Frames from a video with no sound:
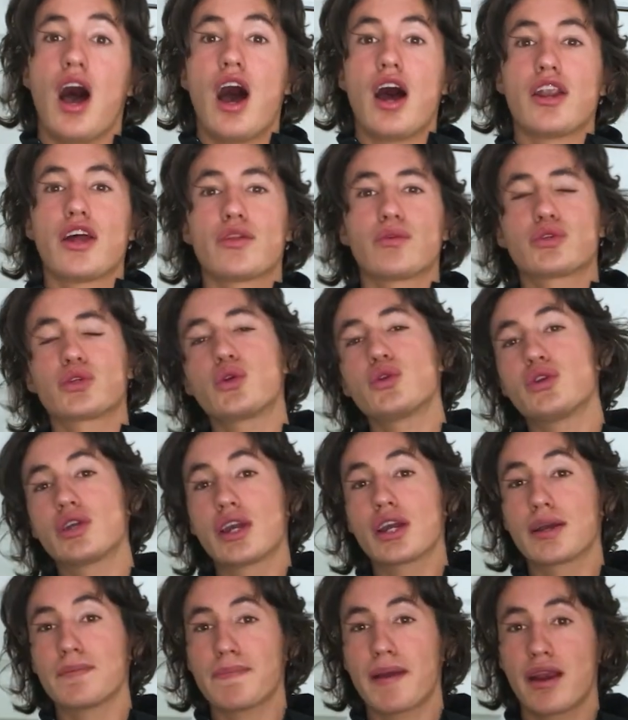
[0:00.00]
Another resort you
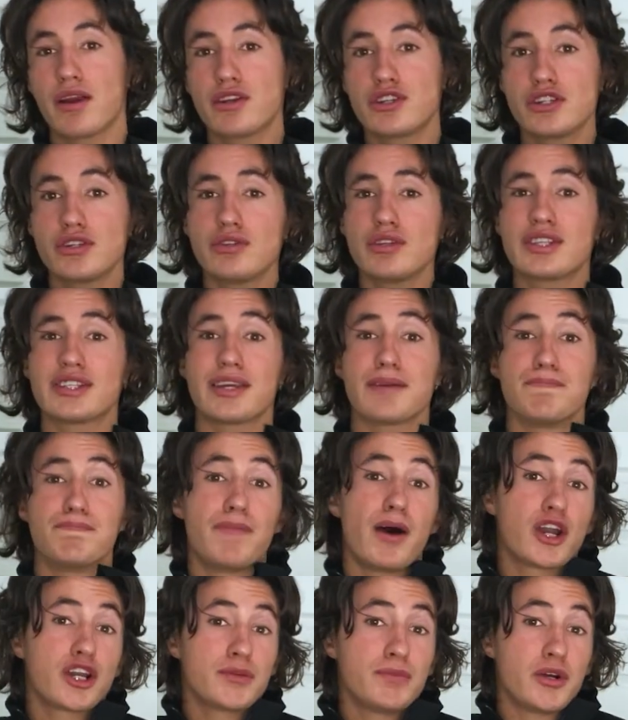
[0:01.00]
can compare it to, let's say
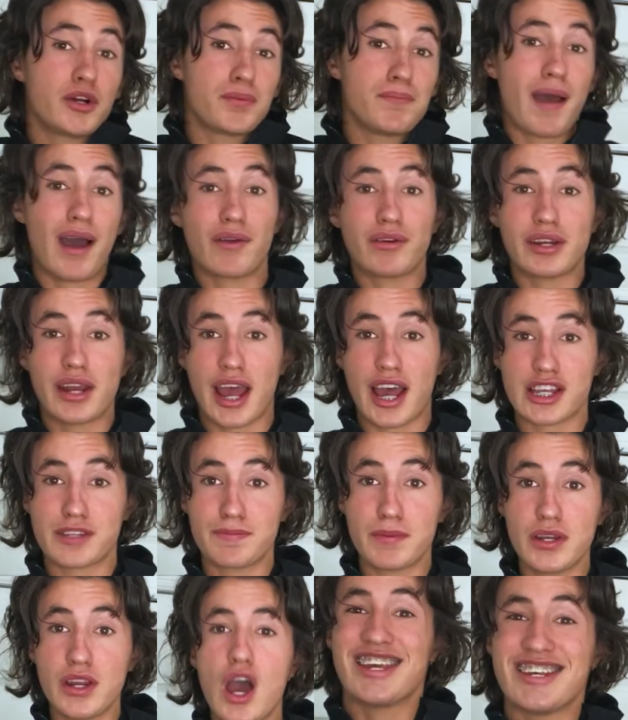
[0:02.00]
Buttermilk Mountain in
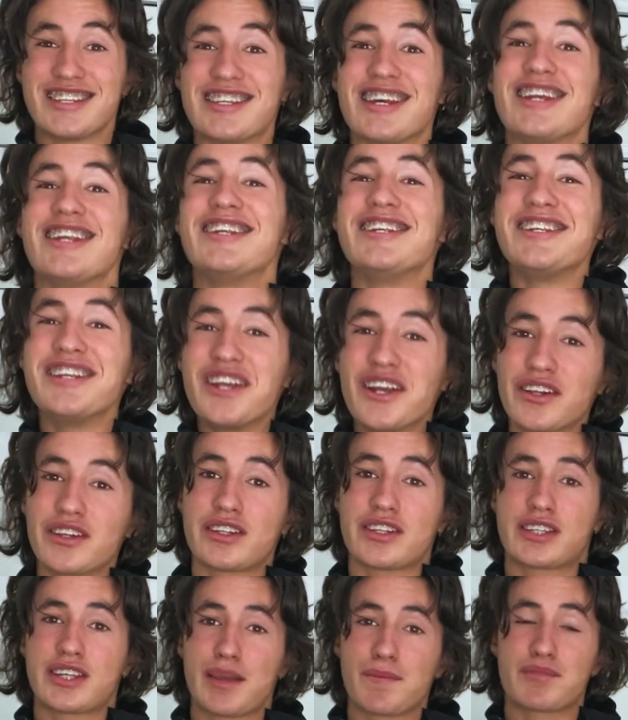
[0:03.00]
Aspen, is nearly
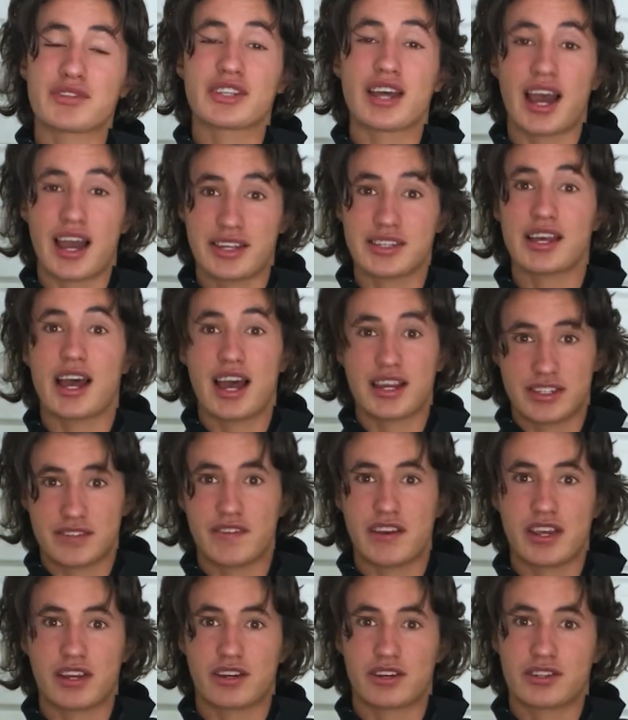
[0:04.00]
the same size as of
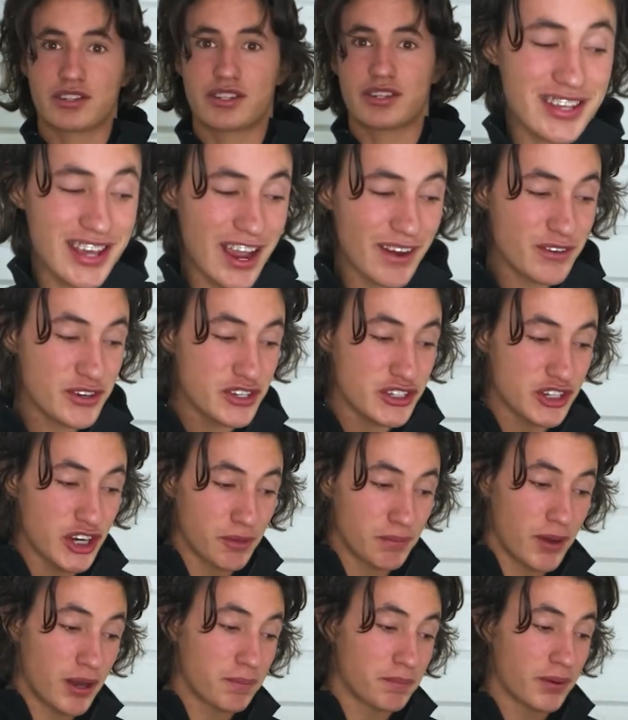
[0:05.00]
acres. The average
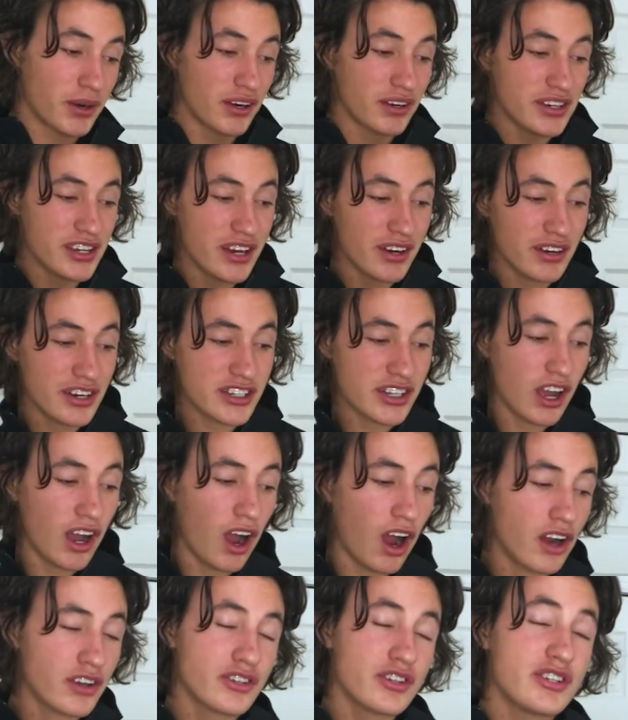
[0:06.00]
snowfall per year is
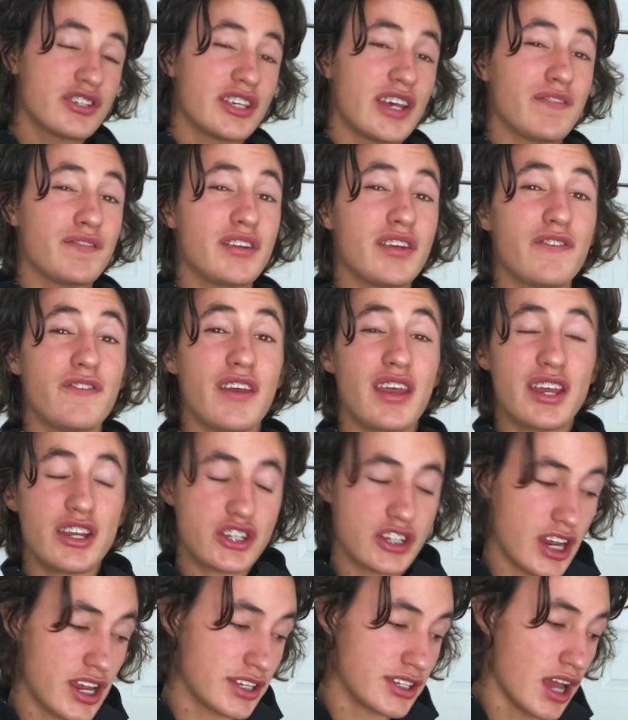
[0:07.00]
170
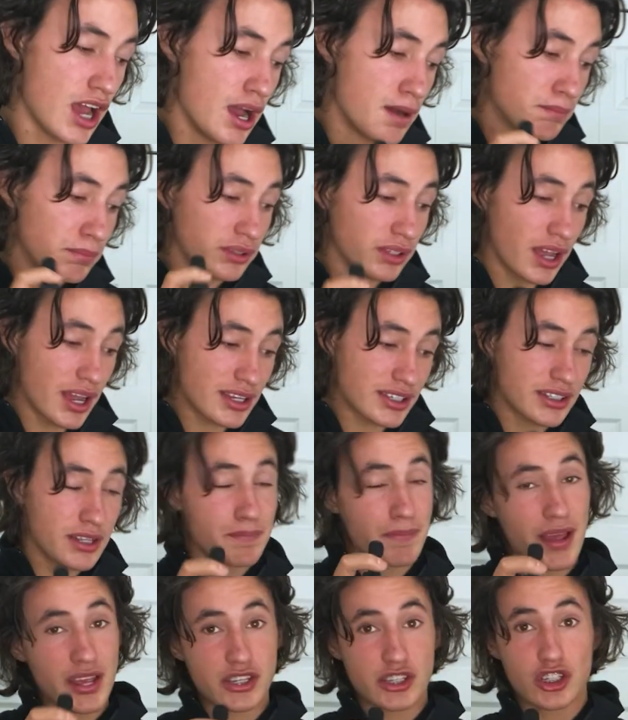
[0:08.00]
inches, plus the
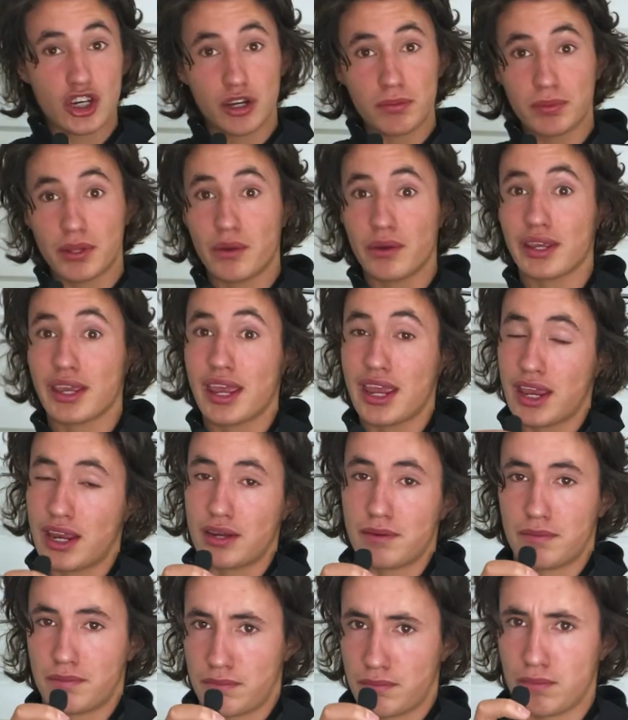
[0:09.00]
best snow blowing
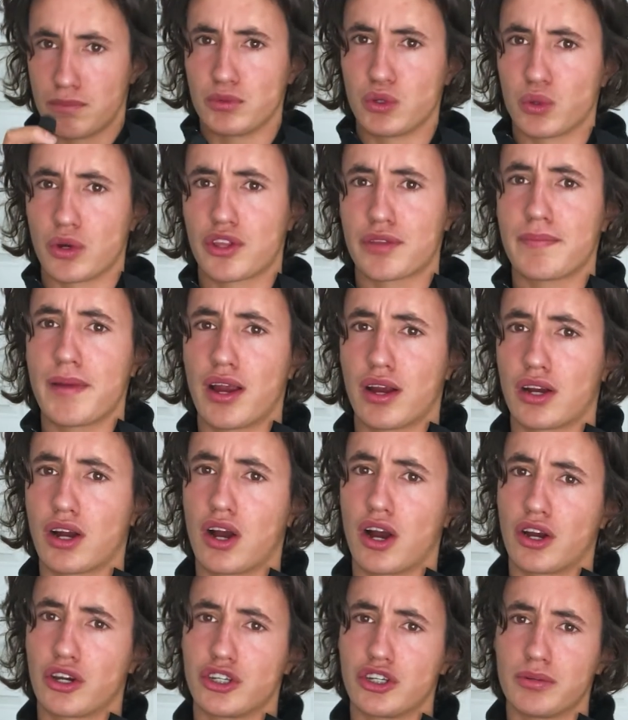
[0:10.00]
in North America,
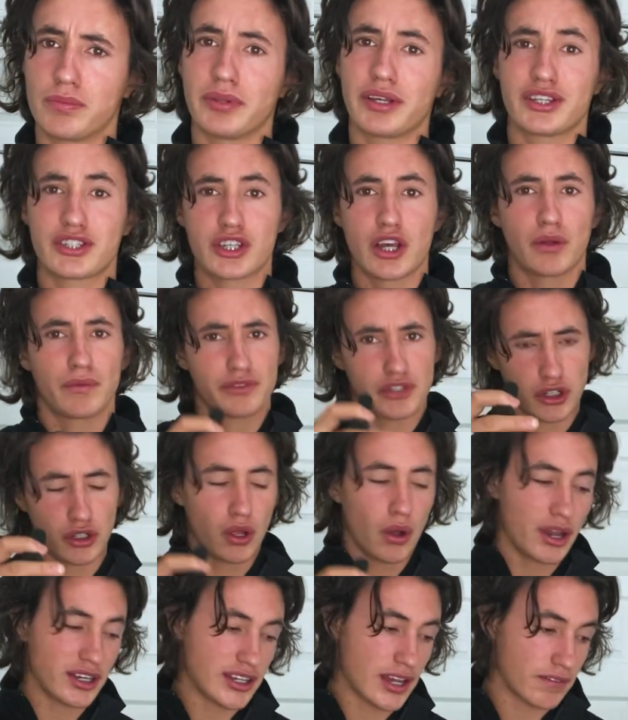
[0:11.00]
arguably, so you'll
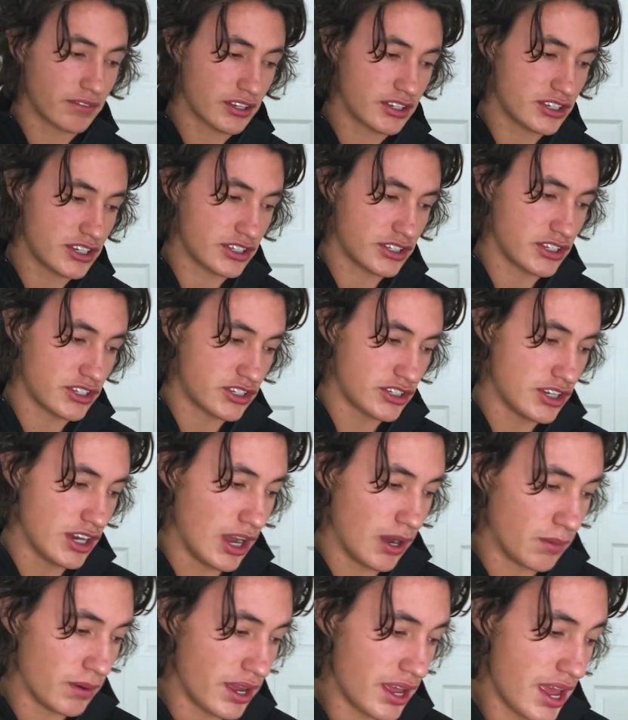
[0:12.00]
always have consistent
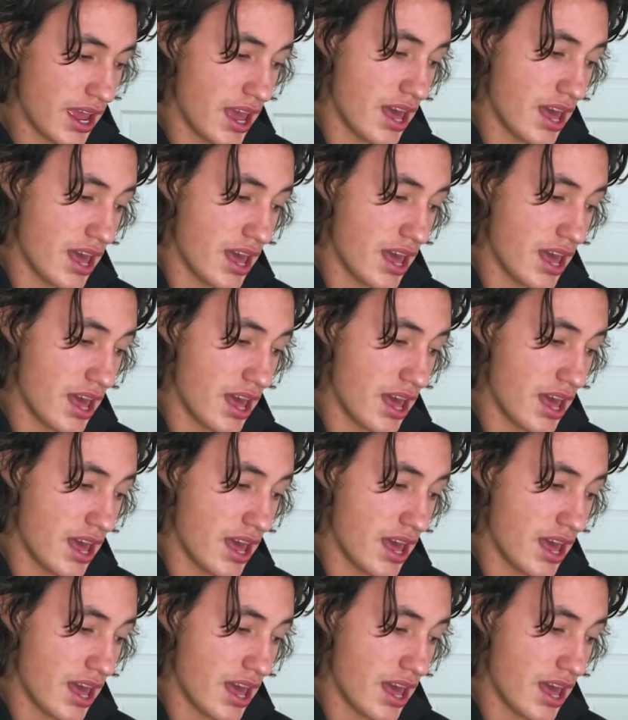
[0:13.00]
snow.